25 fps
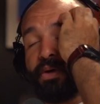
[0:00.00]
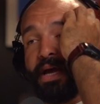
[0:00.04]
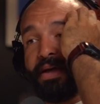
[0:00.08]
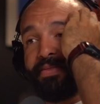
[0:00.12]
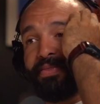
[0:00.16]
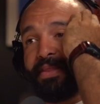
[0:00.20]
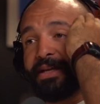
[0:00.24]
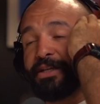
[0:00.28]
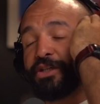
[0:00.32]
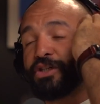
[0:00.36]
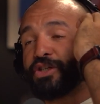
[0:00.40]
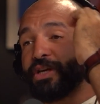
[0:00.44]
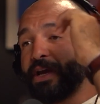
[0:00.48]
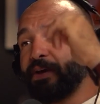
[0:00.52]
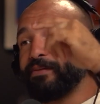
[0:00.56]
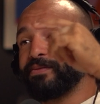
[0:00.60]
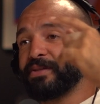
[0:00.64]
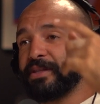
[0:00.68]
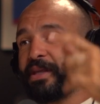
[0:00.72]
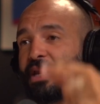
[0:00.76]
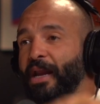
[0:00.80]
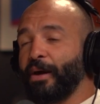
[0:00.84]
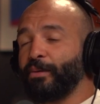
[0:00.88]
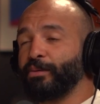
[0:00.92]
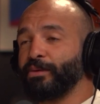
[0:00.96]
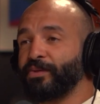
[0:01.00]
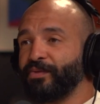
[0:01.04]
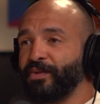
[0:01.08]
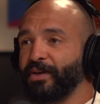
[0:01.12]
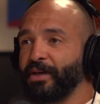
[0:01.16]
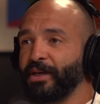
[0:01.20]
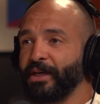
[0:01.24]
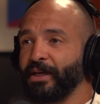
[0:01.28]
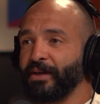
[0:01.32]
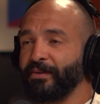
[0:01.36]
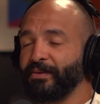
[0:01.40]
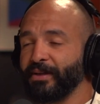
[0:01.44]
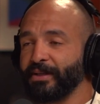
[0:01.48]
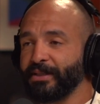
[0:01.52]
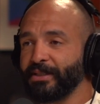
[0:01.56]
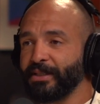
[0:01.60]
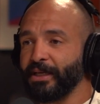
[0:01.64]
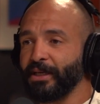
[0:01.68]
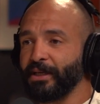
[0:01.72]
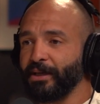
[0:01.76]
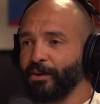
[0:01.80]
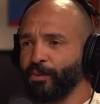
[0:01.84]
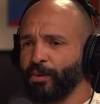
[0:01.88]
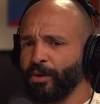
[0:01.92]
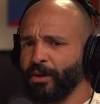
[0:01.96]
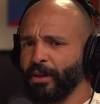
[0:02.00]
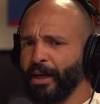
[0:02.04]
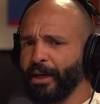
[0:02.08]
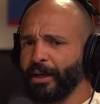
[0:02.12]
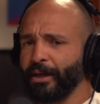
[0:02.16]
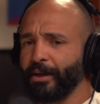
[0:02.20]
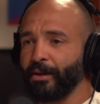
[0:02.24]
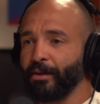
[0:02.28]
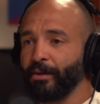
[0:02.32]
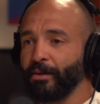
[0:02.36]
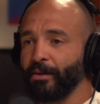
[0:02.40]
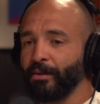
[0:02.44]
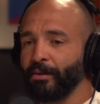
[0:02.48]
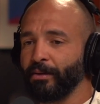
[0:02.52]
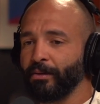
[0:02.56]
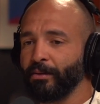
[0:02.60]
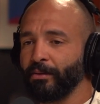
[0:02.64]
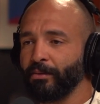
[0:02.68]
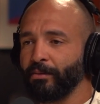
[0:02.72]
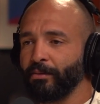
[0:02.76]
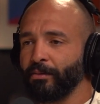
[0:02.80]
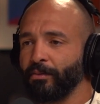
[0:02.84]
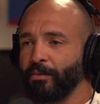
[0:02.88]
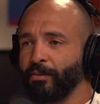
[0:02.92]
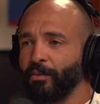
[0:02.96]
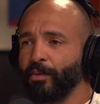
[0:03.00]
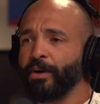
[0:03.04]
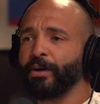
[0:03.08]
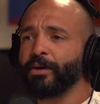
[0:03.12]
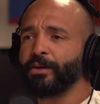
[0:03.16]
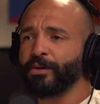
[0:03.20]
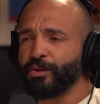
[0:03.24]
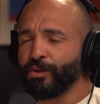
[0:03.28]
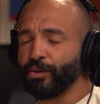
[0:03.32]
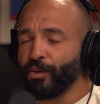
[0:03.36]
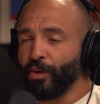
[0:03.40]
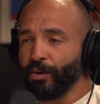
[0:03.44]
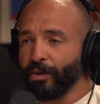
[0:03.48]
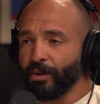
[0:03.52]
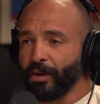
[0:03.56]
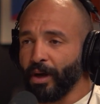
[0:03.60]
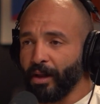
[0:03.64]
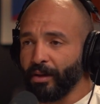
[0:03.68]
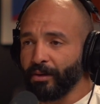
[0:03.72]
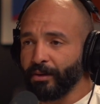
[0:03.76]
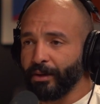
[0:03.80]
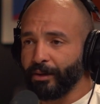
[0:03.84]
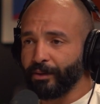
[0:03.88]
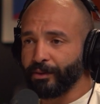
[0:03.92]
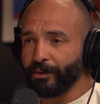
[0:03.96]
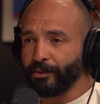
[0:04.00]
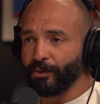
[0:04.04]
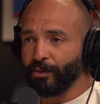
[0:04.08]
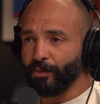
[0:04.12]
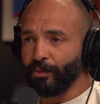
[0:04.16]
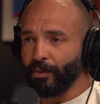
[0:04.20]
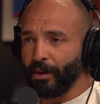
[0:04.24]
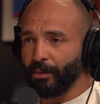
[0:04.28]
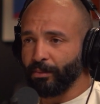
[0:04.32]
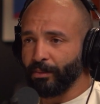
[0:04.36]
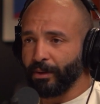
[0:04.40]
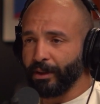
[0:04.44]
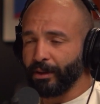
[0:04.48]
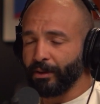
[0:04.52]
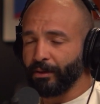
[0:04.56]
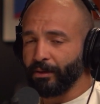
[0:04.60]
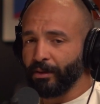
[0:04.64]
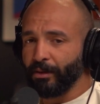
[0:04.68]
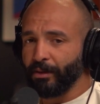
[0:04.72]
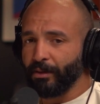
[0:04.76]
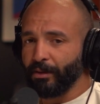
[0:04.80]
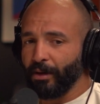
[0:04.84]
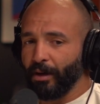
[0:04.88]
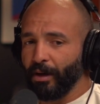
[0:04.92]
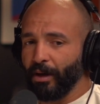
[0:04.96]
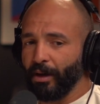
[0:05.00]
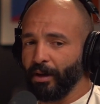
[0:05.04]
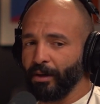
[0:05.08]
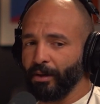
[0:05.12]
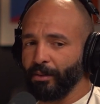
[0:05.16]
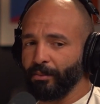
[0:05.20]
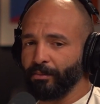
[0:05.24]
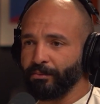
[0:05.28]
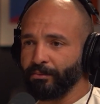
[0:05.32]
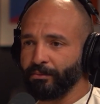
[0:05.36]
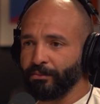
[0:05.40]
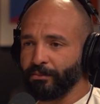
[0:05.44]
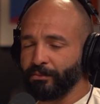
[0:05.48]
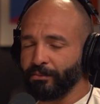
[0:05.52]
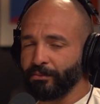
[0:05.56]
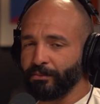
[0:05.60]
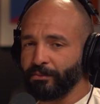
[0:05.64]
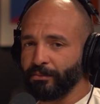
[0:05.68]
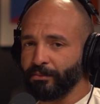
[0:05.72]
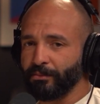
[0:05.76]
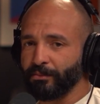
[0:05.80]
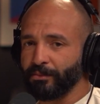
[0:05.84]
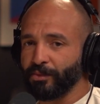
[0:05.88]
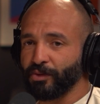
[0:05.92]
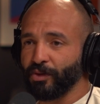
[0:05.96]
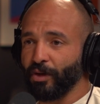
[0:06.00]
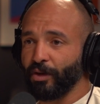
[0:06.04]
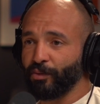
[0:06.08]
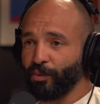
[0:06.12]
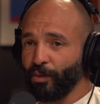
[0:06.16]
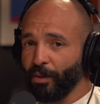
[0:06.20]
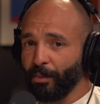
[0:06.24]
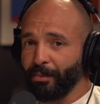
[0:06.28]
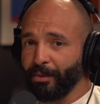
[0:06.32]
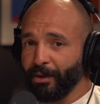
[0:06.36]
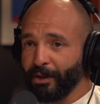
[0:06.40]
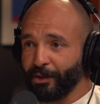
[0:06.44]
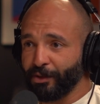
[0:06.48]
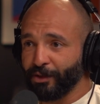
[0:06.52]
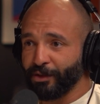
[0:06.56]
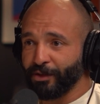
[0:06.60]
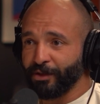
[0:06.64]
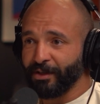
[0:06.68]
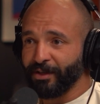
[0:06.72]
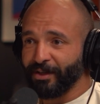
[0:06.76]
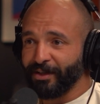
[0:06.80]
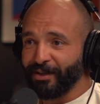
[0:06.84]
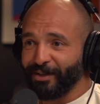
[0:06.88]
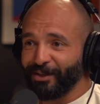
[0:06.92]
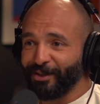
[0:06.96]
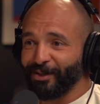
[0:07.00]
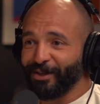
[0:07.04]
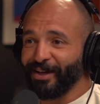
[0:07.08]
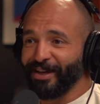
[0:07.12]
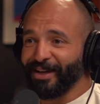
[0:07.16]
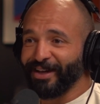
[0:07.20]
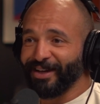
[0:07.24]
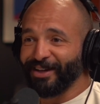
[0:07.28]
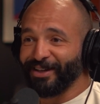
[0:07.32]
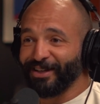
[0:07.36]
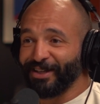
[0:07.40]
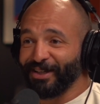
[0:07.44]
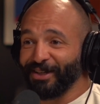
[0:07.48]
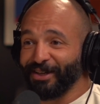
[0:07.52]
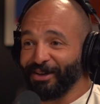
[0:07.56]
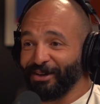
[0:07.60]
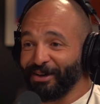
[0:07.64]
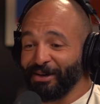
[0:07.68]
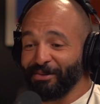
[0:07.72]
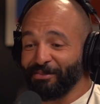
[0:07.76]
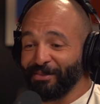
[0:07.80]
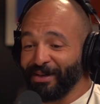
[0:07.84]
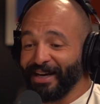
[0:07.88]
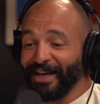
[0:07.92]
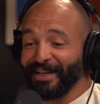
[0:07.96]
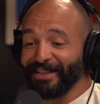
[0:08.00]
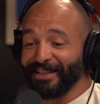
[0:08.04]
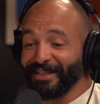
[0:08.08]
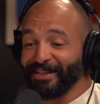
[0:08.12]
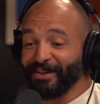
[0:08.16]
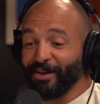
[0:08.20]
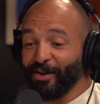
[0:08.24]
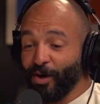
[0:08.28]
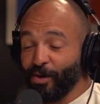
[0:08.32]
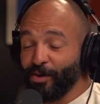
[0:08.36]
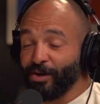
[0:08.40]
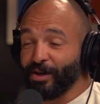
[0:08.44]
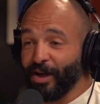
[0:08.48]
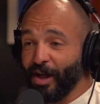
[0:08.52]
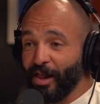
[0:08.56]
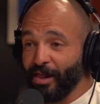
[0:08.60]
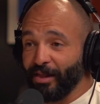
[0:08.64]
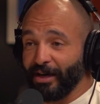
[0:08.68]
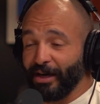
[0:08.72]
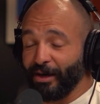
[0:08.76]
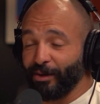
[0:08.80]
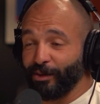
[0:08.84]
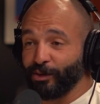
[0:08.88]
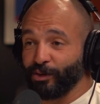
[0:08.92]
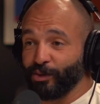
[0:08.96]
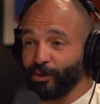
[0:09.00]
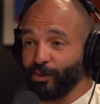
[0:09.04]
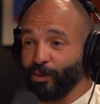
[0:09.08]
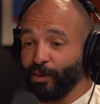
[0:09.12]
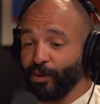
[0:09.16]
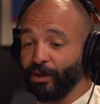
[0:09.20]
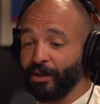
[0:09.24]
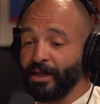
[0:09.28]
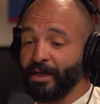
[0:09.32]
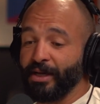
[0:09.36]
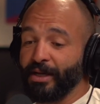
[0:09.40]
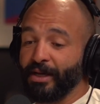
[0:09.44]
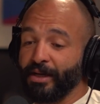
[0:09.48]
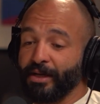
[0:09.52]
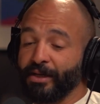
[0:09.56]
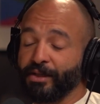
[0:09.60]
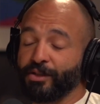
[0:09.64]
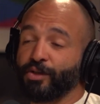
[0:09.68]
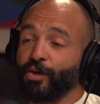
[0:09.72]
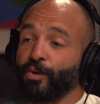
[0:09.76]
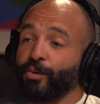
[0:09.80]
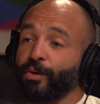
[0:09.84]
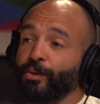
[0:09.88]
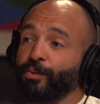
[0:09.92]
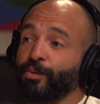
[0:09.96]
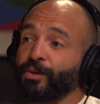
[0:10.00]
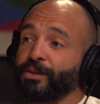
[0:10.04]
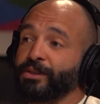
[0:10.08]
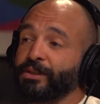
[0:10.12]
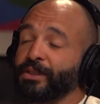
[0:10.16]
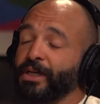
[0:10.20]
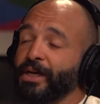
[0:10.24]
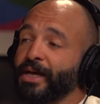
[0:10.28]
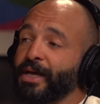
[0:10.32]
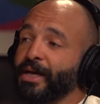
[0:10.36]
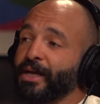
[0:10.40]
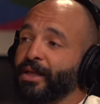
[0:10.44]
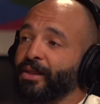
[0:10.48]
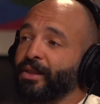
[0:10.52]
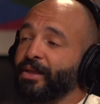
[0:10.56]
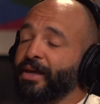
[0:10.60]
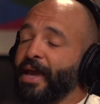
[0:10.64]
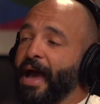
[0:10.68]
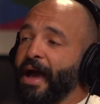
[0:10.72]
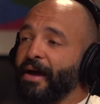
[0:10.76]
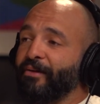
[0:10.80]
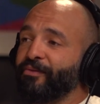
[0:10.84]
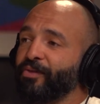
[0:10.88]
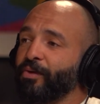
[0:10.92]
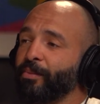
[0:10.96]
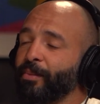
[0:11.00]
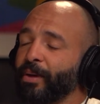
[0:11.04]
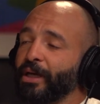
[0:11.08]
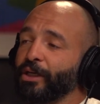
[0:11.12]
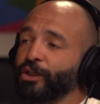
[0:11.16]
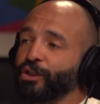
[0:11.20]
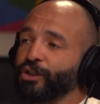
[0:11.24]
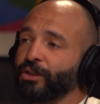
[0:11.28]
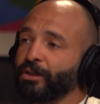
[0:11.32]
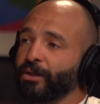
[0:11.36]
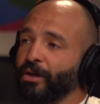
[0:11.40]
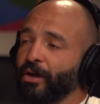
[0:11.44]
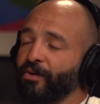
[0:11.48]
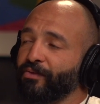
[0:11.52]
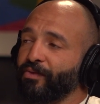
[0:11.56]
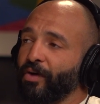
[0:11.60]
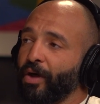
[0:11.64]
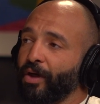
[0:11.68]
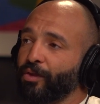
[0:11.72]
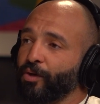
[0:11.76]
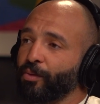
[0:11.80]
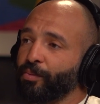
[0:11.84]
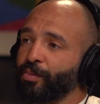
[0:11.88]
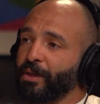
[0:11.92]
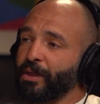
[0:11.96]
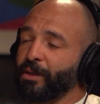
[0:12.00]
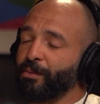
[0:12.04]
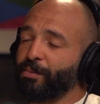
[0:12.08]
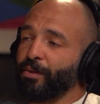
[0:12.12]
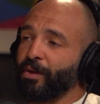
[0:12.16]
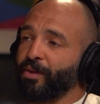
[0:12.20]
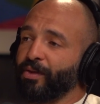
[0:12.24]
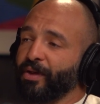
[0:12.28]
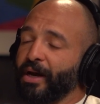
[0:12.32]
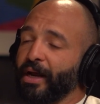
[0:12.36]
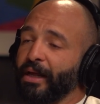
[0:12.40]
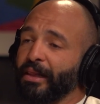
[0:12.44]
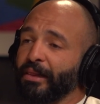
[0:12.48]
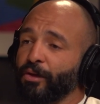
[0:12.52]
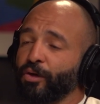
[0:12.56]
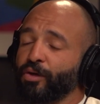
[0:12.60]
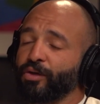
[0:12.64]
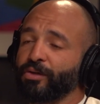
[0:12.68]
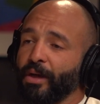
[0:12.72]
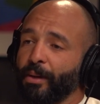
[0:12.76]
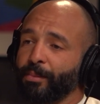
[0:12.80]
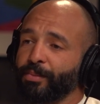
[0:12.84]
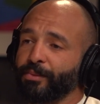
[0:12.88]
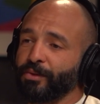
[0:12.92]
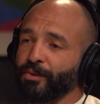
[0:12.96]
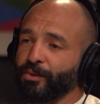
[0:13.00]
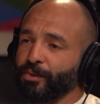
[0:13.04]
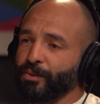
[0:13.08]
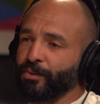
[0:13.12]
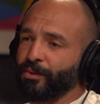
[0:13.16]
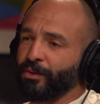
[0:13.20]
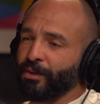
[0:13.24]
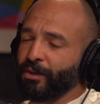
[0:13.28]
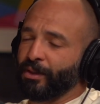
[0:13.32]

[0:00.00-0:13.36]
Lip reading: and then chefs that I was feeding in the city were like, where did you go to culinary school? I'm like, Satwa, bitch. You know what I mean? I didn't go to culinary school. So it was the affirmation of other people that I looked up to,